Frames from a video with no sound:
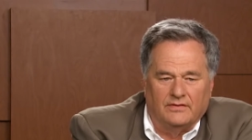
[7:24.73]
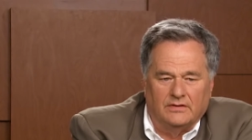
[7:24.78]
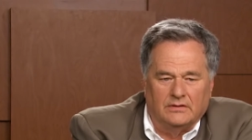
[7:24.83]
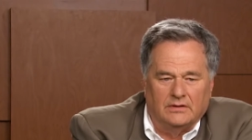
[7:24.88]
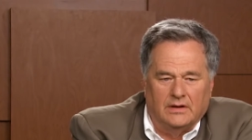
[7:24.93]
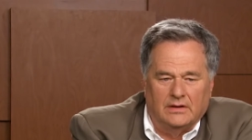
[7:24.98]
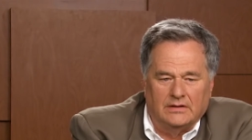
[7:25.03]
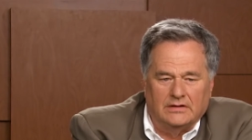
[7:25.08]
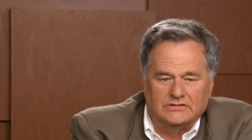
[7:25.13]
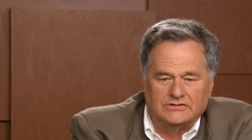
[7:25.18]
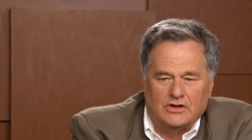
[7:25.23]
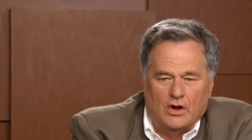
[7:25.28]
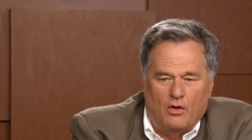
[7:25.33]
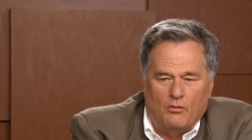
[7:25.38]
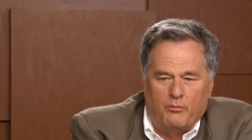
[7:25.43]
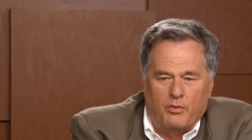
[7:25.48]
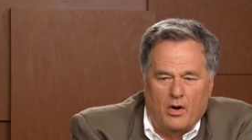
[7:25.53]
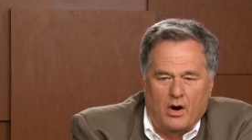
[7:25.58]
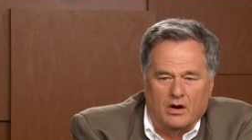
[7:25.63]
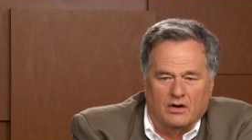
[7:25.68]
And it's
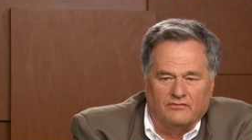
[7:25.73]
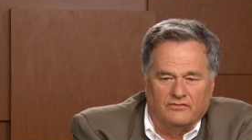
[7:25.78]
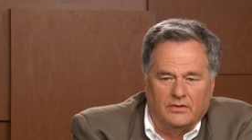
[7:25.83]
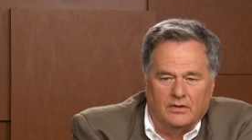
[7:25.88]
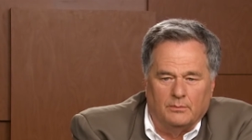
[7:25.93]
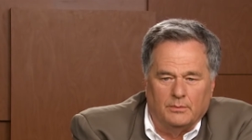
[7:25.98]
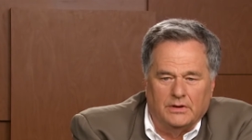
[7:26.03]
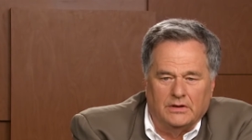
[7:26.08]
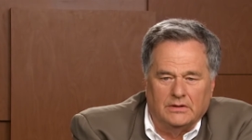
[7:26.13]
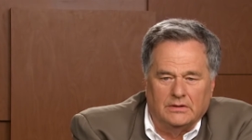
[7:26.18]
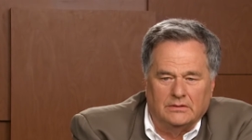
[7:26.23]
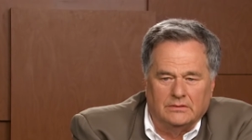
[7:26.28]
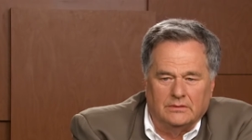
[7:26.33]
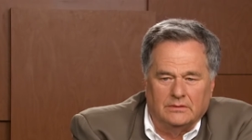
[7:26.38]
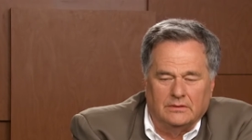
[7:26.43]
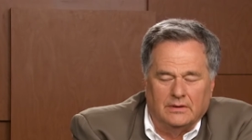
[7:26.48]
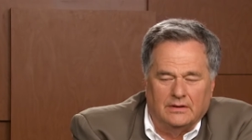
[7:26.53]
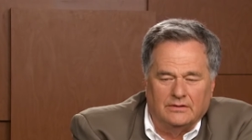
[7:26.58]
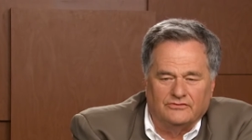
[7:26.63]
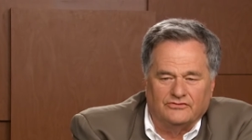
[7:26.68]
all part of it. I mean,
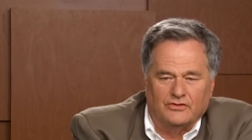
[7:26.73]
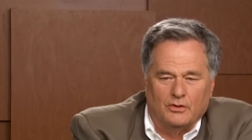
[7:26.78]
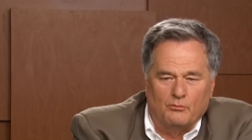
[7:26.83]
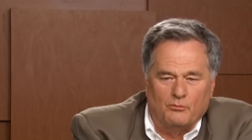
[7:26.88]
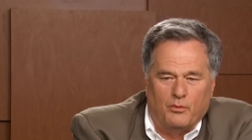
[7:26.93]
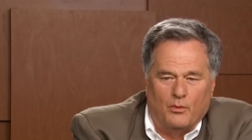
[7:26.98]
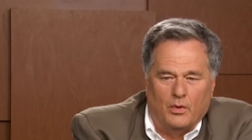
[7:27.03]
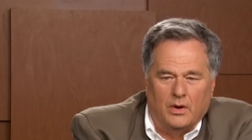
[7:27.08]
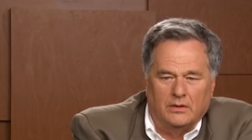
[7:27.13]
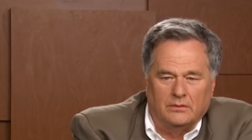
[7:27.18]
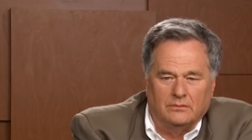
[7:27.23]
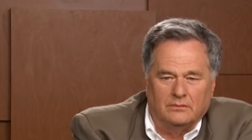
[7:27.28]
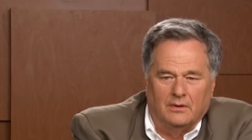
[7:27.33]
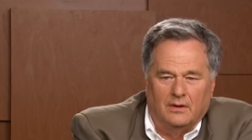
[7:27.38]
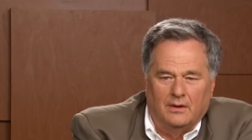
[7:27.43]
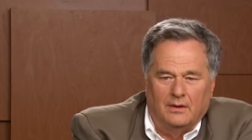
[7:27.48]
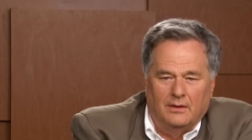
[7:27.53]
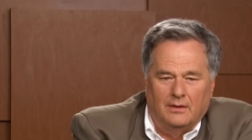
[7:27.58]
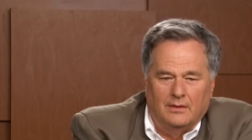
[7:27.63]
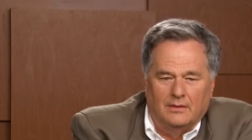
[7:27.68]
at some point,
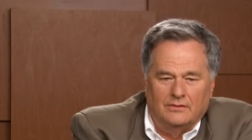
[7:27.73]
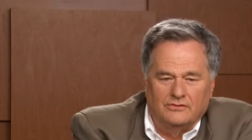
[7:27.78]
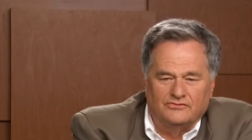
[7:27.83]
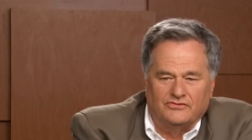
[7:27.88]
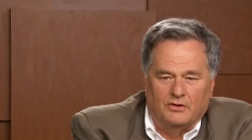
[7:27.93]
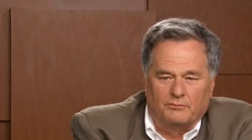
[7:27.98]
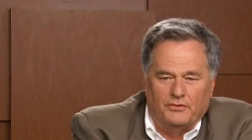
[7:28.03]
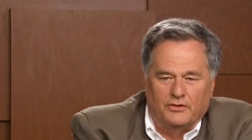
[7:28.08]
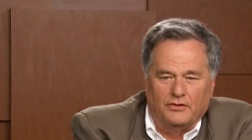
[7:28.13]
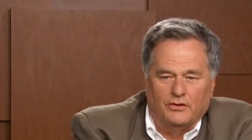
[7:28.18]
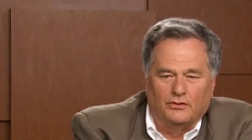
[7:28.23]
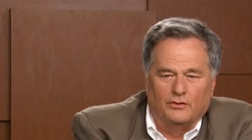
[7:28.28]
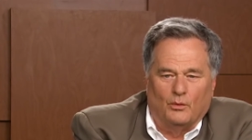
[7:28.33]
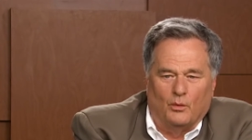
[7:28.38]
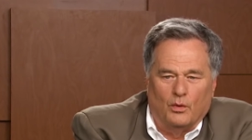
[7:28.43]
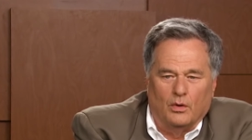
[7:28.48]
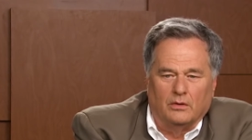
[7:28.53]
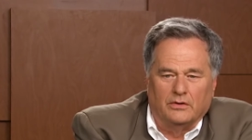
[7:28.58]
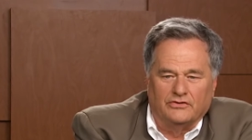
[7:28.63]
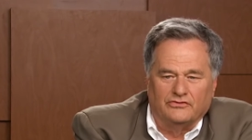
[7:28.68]
something in the
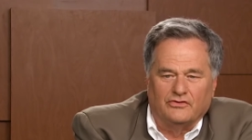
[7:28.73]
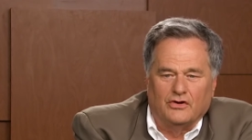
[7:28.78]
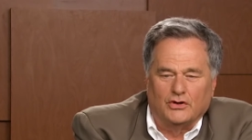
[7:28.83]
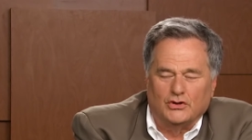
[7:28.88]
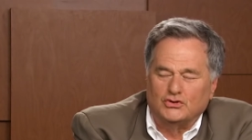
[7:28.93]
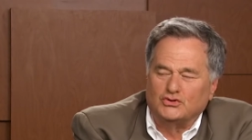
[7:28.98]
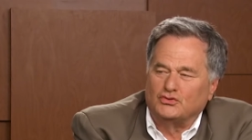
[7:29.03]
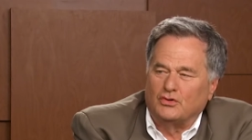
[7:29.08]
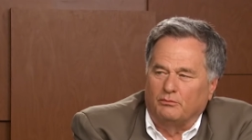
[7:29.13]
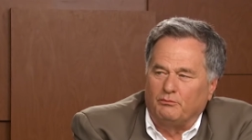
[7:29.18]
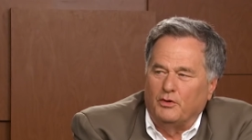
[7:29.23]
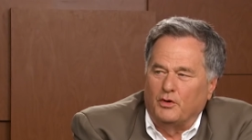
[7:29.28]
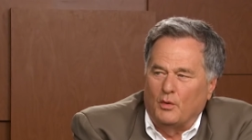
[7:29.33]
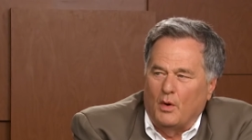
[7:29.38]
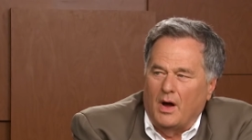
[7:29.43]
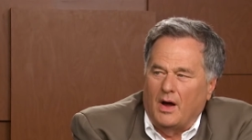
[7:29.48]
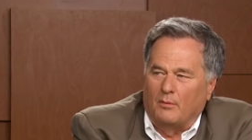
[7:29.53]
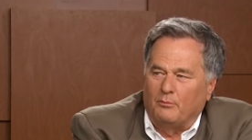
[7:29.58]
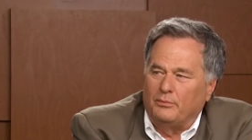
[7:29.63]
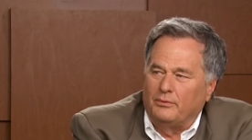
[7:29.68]
world is going to trip
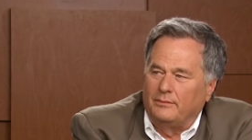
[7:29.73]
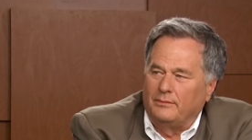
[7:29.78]
you up.